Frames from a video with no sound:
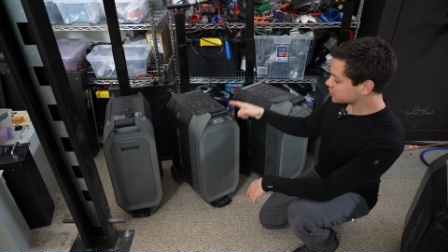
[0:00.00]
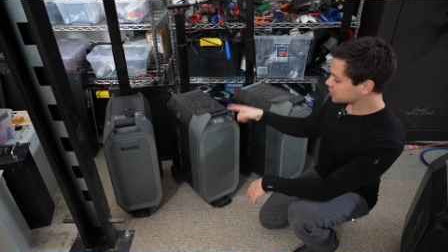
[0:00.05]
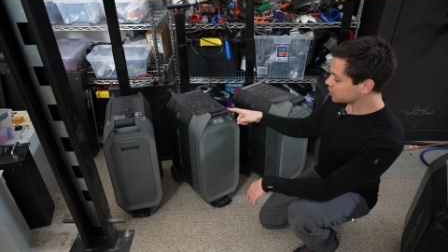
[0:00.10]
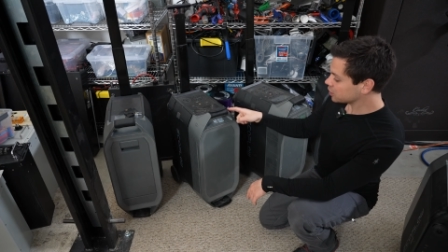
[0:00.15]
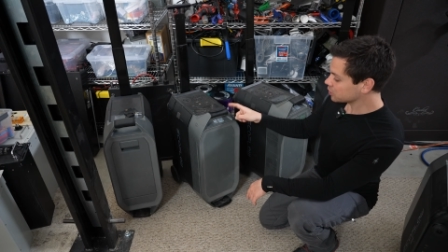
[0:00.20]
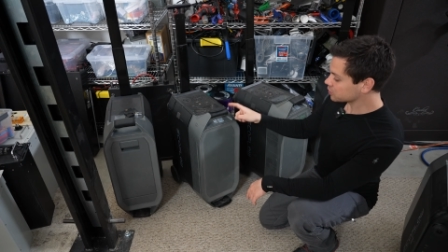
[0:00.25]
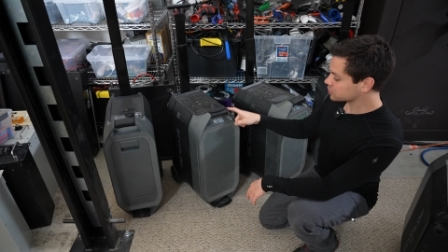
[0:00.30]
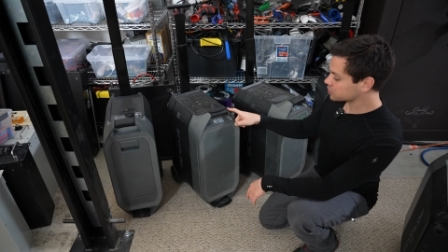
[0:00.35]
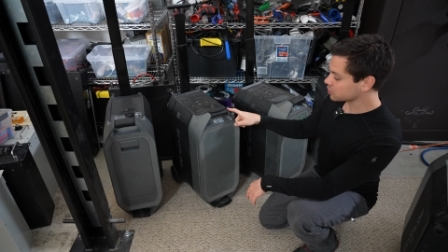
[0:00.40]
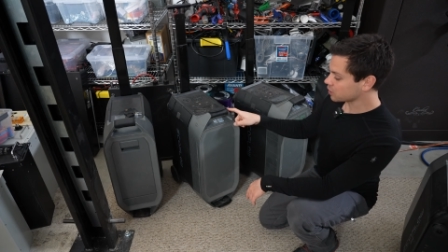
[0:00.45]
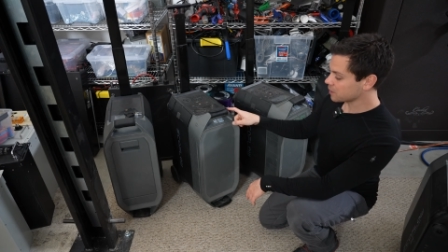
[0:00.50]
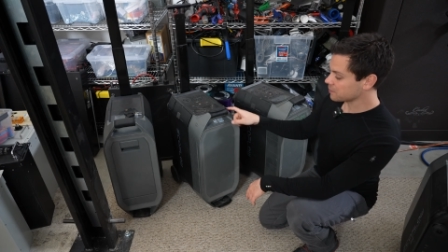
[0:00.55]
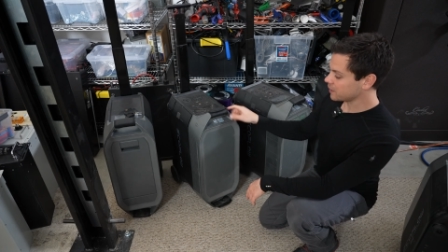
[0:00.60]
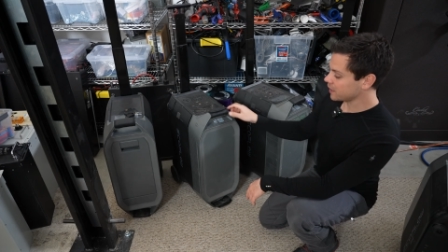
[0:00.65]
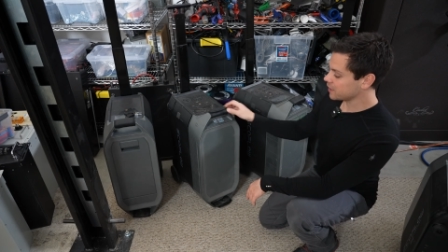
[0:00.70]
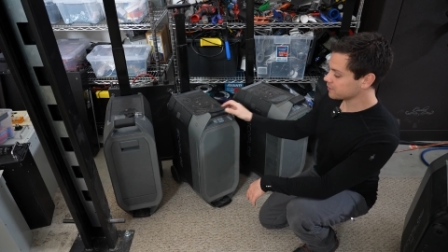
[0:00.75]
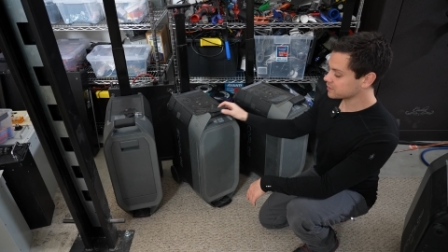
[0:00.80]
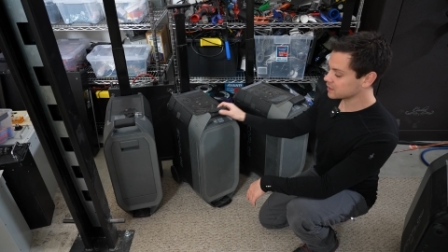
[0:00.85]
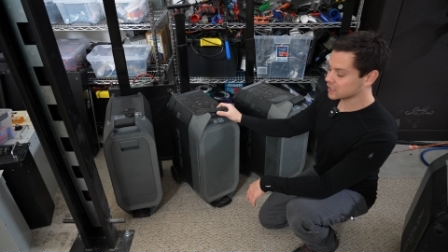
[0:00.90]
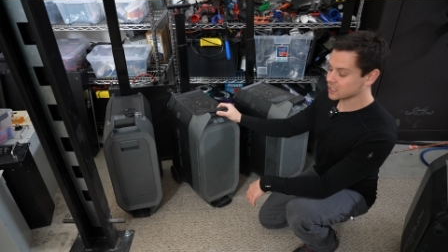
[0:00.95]
too, so I
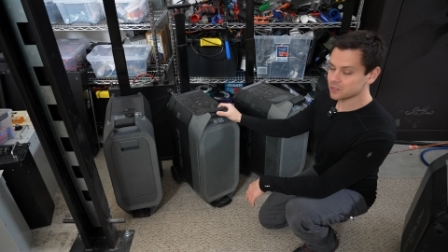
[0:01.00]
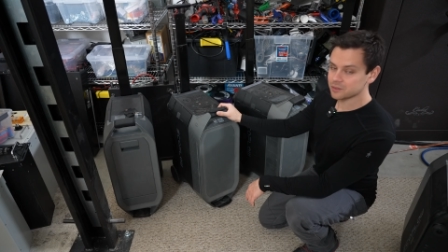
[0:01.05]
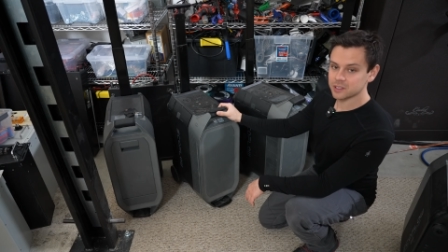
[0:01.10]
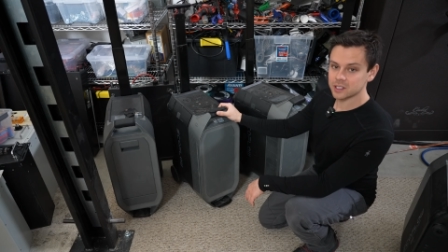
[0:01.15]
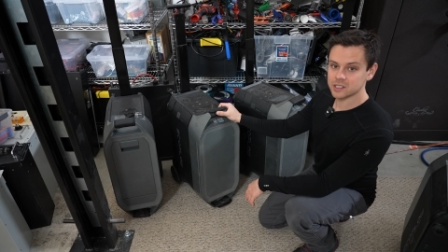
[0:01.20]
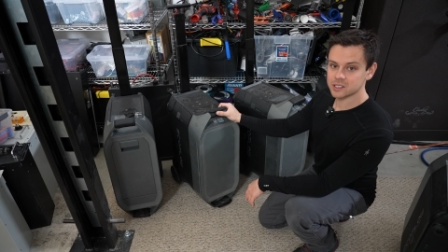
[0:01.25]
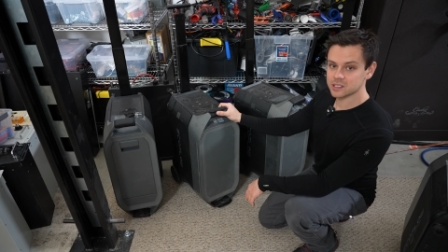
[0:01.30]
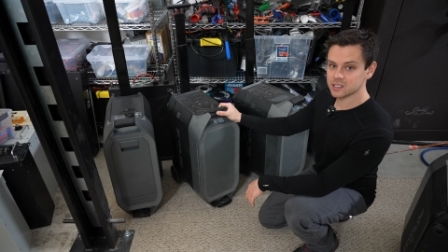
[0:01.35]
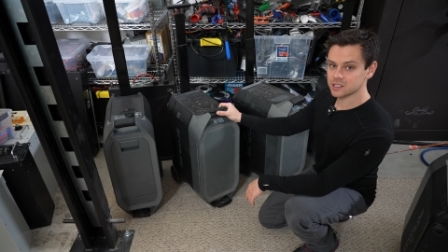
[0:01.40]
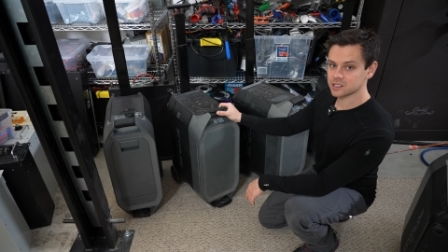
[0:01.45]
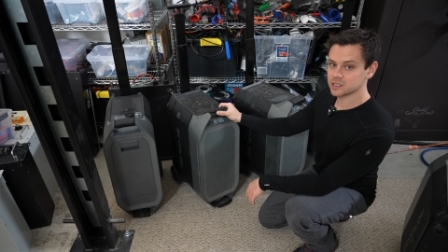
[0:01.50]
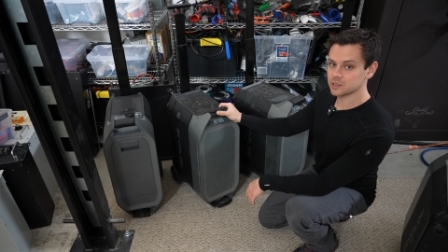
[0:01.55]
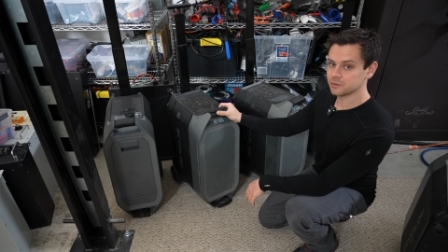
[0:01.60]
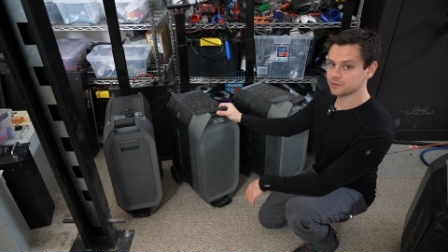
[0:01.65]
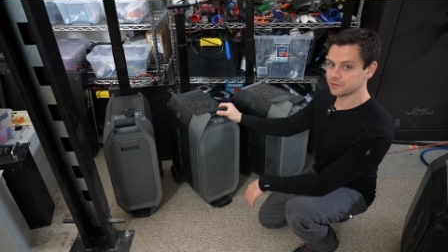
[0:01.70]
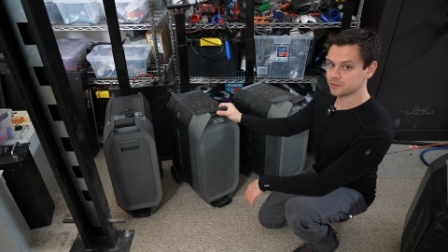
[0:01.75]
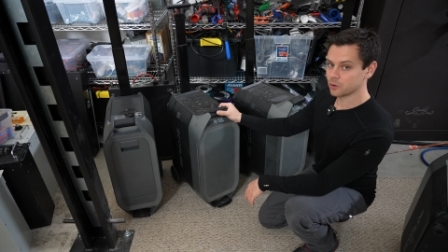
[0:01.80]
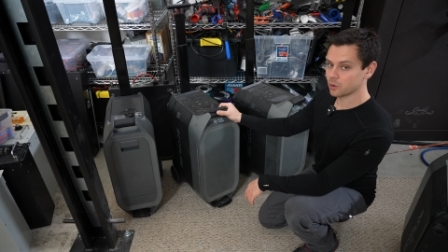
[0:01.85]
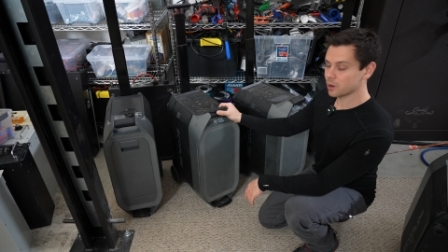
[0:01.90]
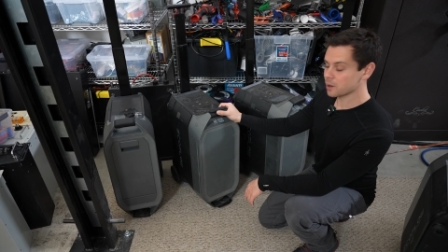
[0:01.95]
might have to give these to some
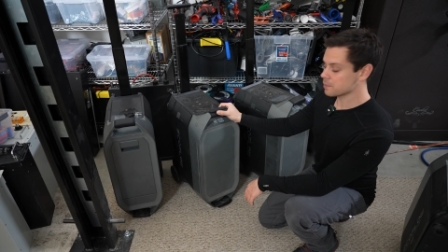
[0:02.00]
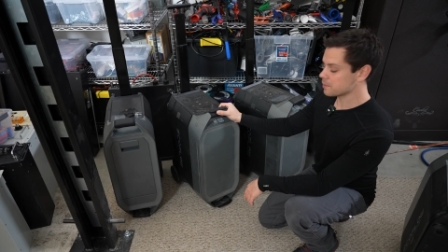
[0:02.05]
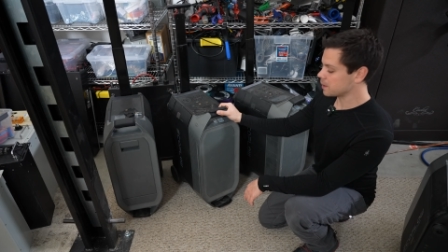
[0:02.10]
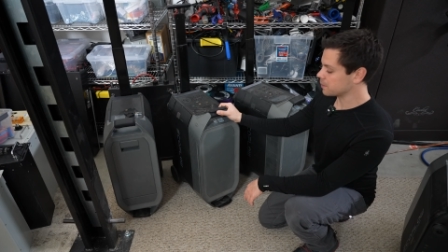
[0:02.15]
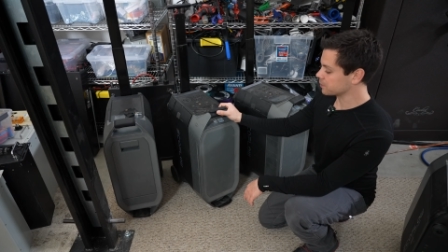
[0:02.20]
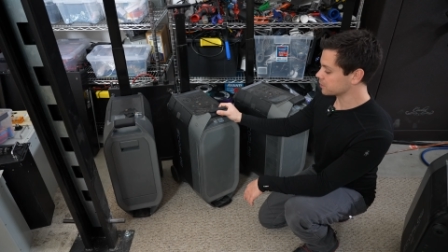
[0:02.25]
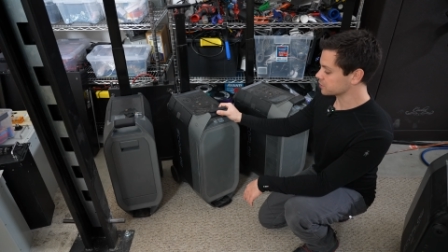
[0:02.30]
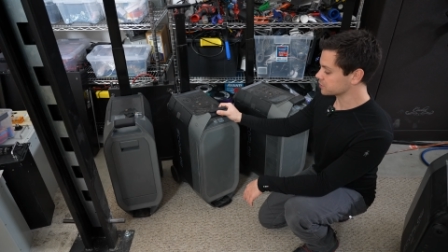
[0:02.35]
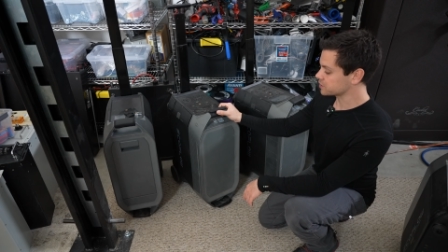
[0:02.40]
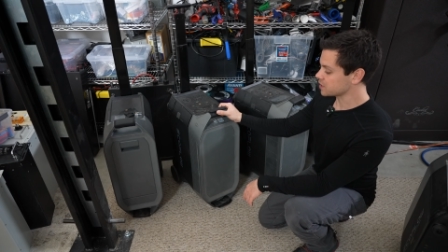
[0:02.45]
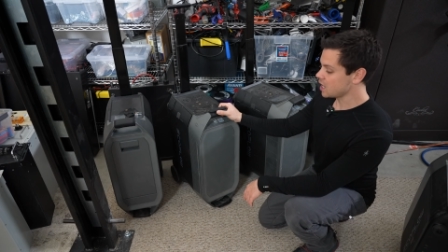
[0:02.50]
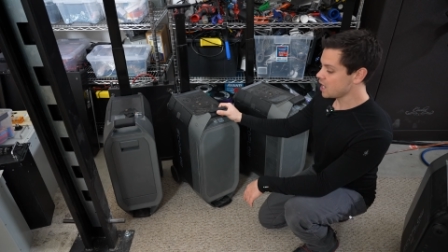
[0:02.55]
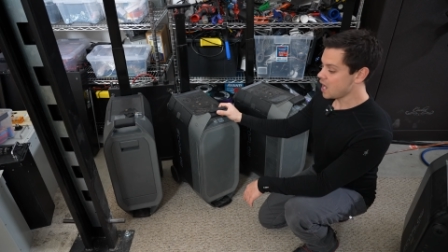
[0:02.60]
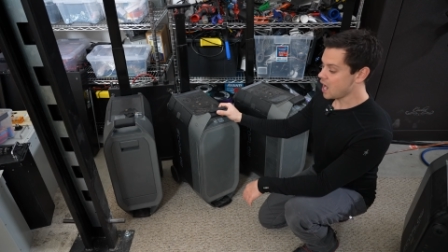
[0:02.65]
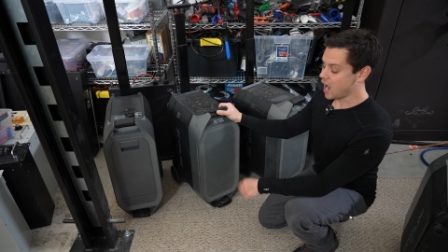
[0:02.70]
forum members.